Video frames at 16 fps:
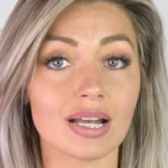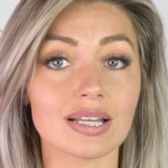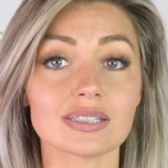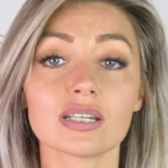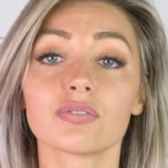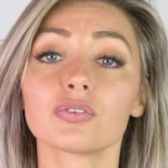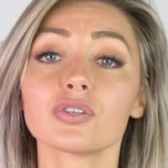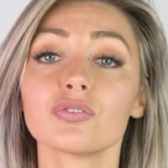guys,
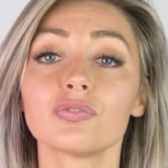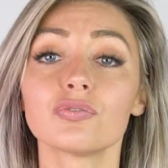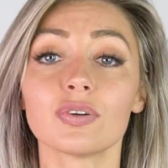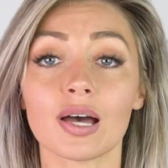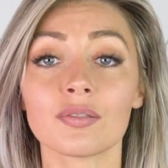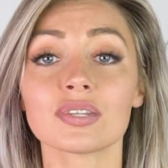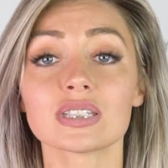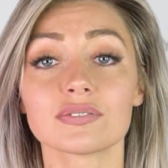if you
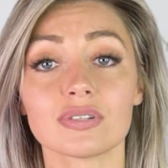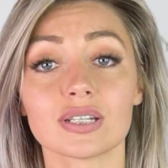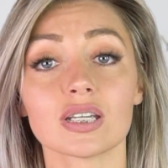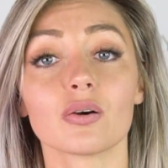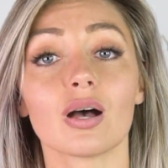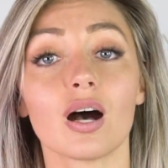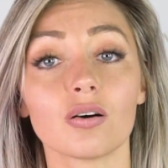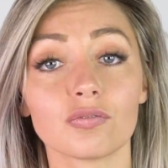found this
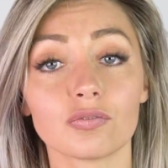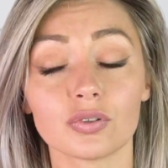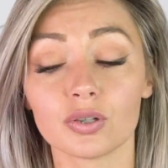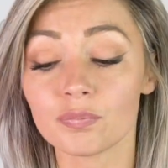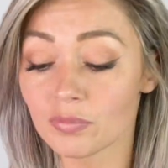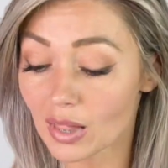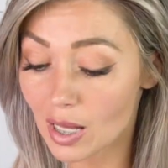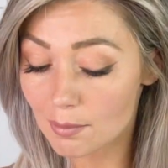video
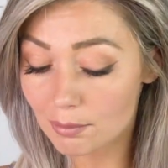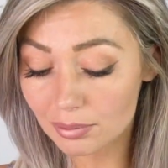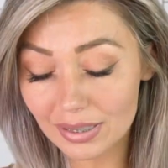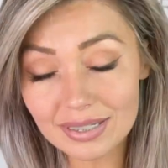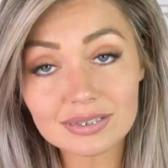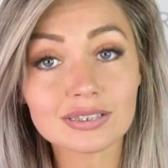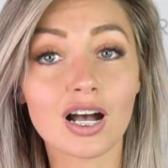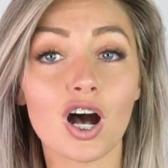helpful,
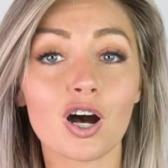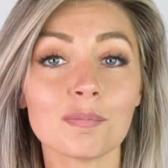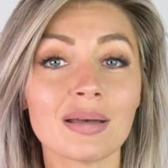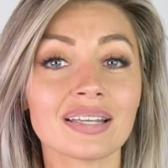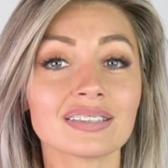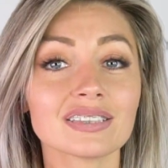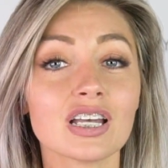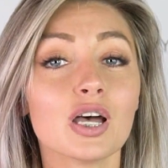please
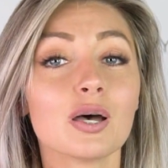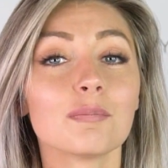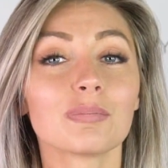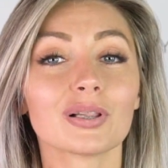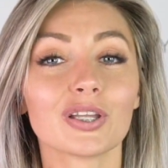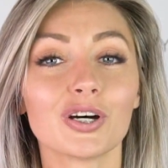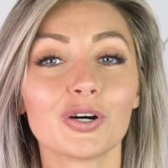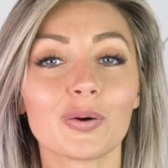comment
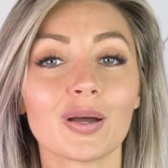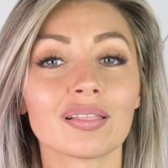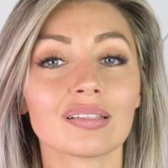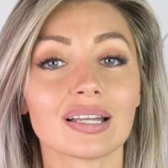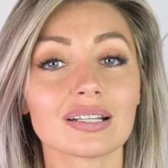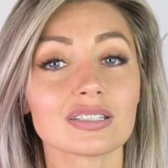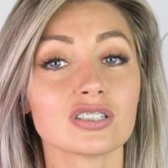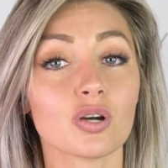below and
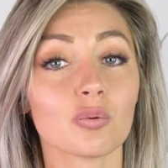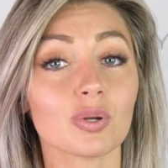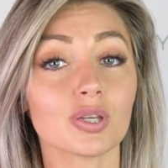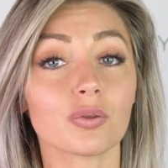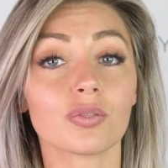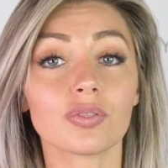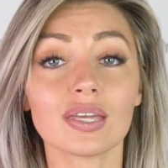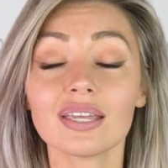let us know what
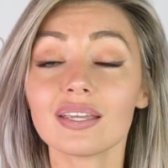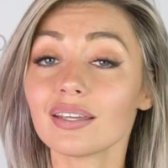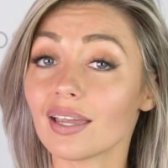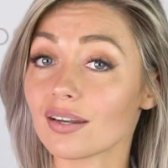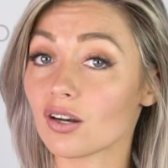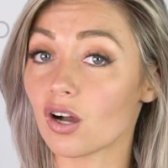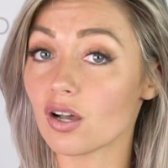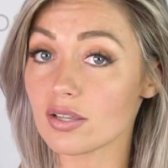you think.
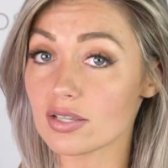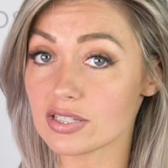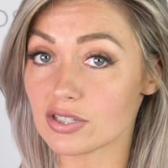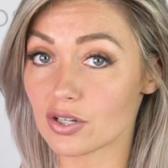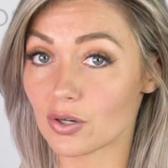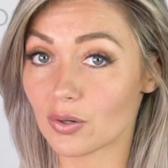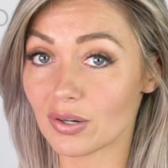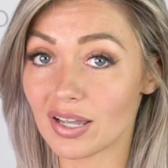And
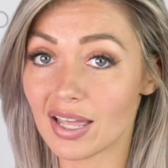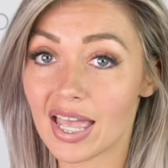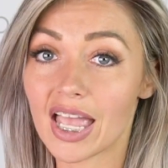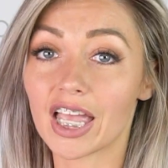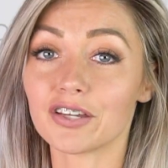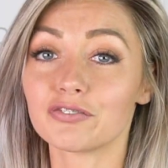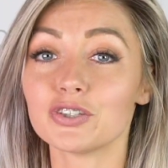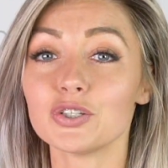also,
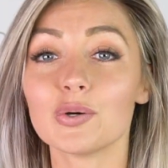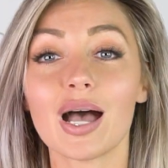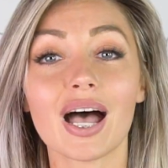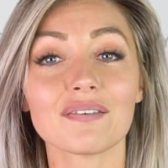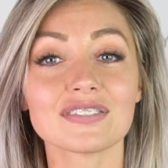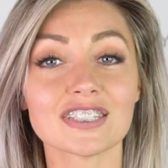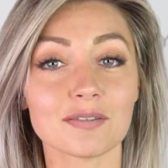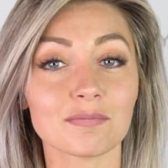if you
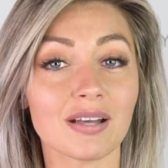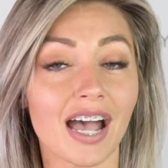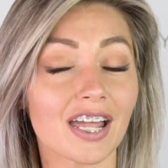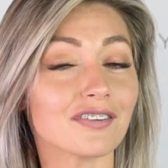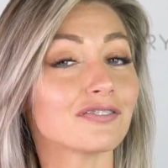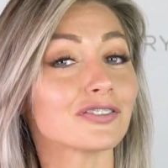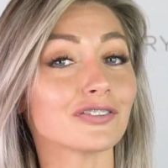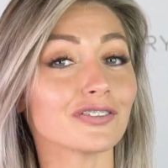have some
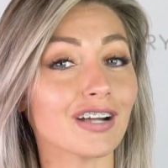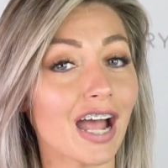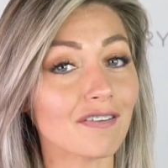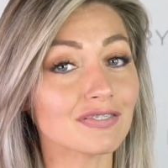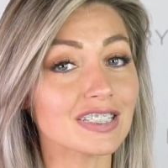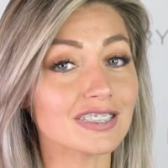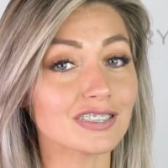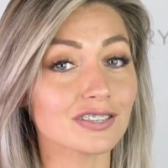kind of
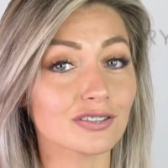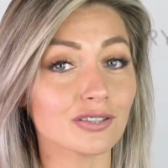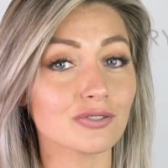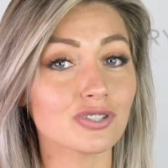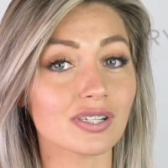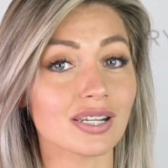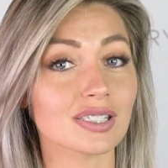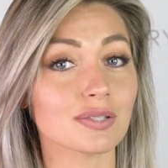crafty
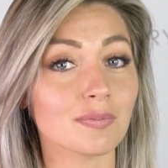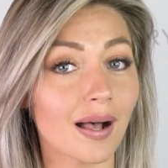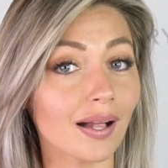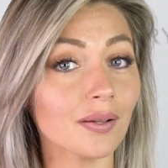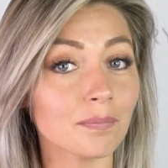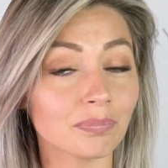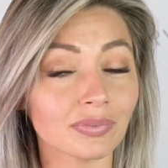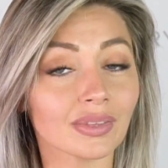solution as
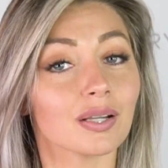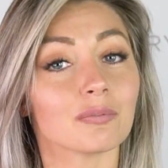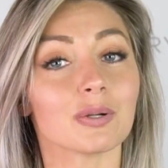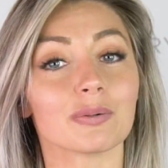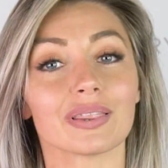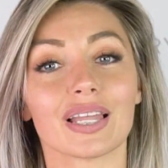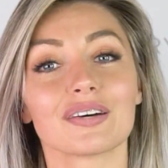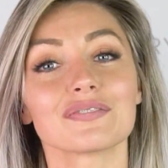well, we
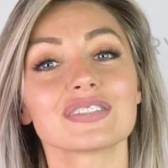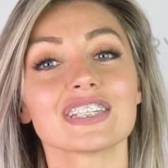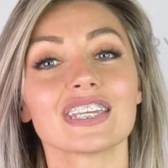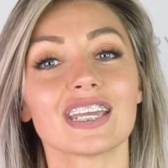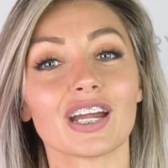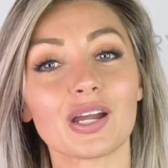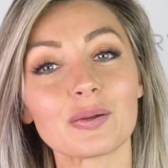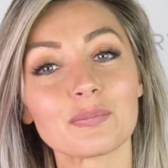would love to
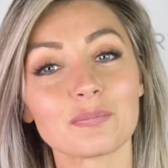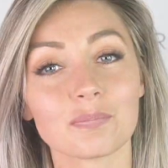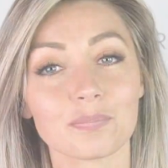hear.